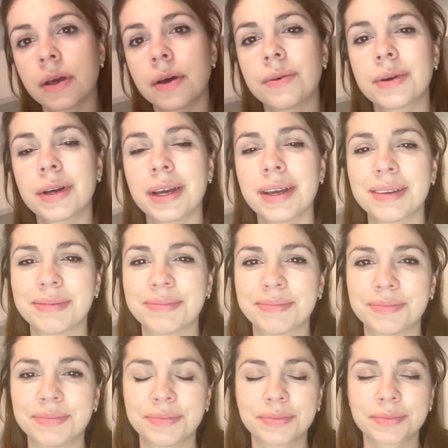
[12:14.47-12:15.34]
Okay.
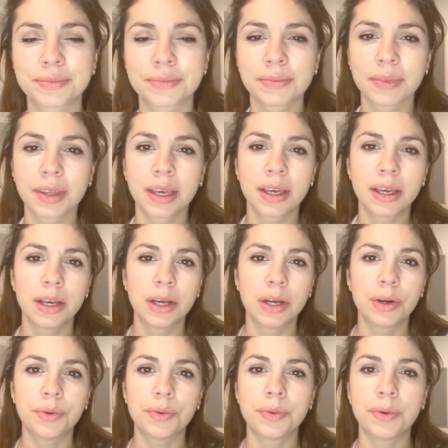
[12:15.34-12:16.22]

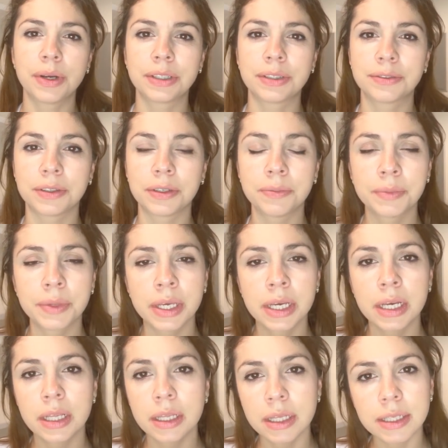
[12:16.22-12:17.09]
Wonderful.
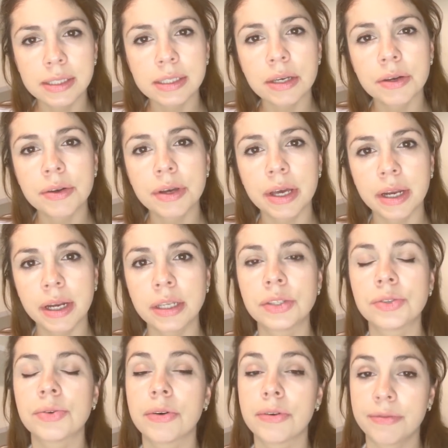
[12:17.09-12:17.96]
Let's go ahead and
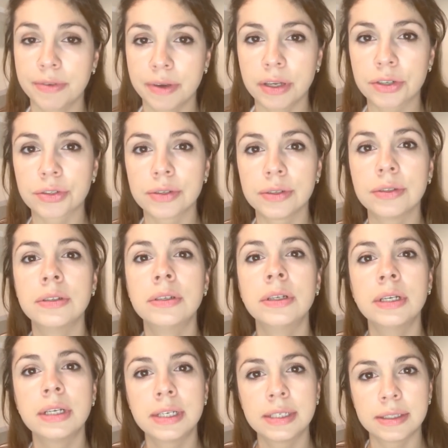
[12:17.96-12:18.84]
do a facial
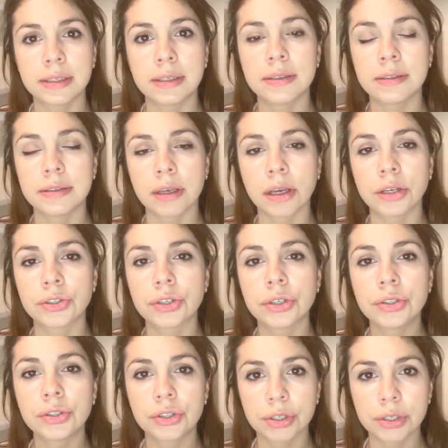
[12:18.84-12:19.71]

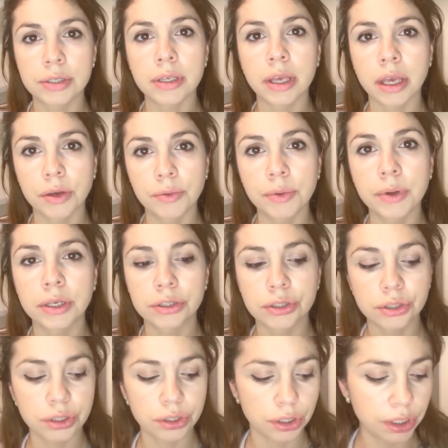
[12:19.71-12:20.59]
sensation just like we
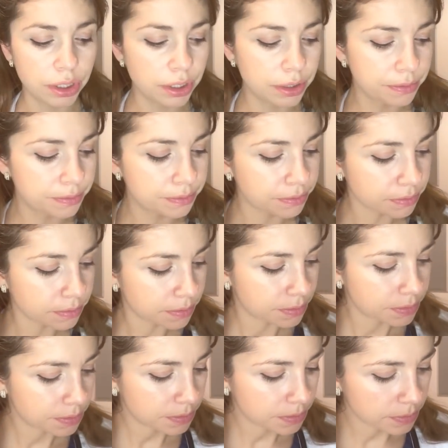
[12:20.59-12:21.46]
should.
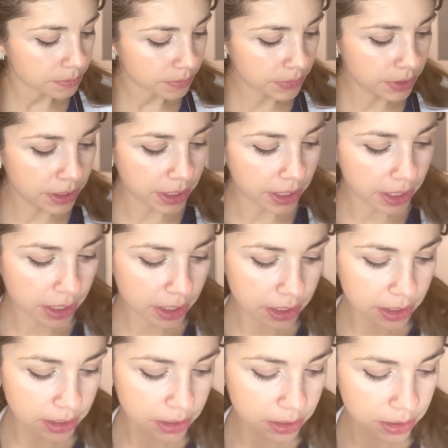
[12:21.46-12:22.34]

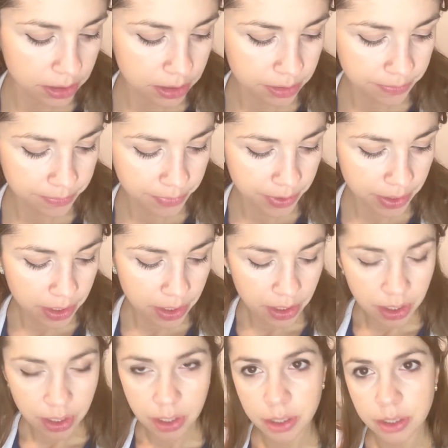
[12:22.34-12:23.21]
And
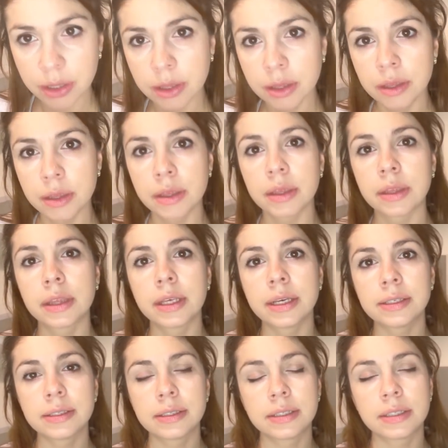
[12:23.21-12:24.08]

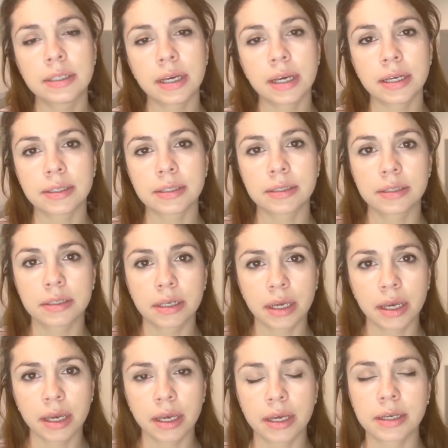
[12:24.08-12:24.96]
this test
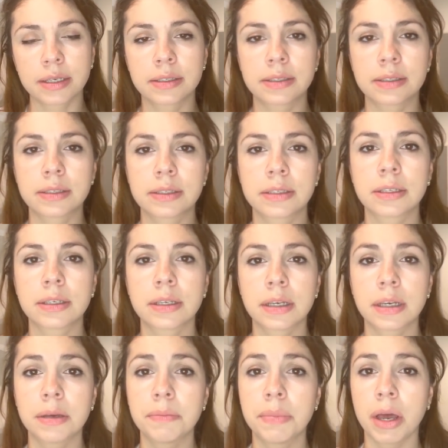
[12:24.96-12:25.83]
is
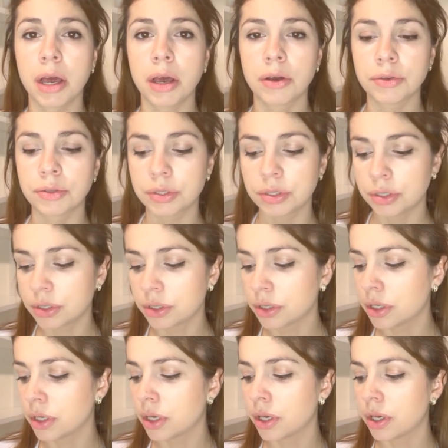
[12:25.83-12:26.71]
about
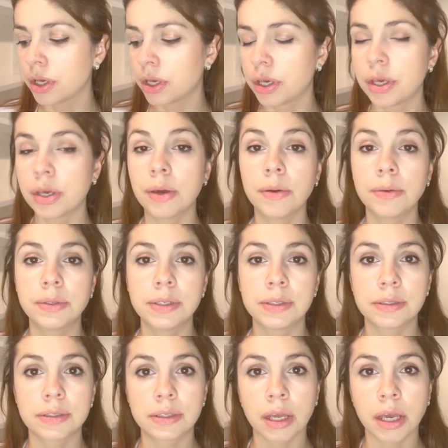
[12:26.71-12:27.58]
you
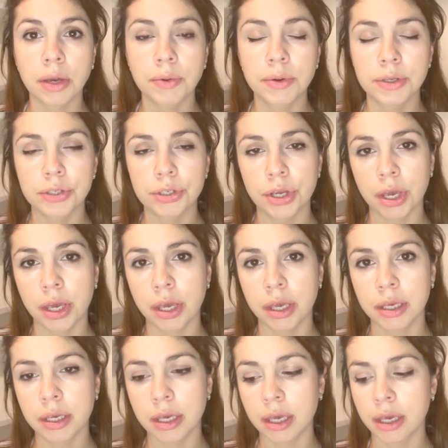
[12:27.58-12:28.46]

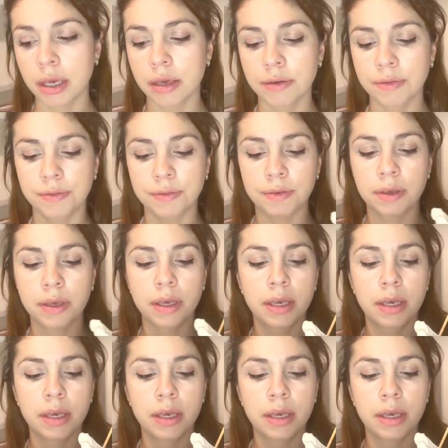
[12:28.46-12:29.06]
distinguishing if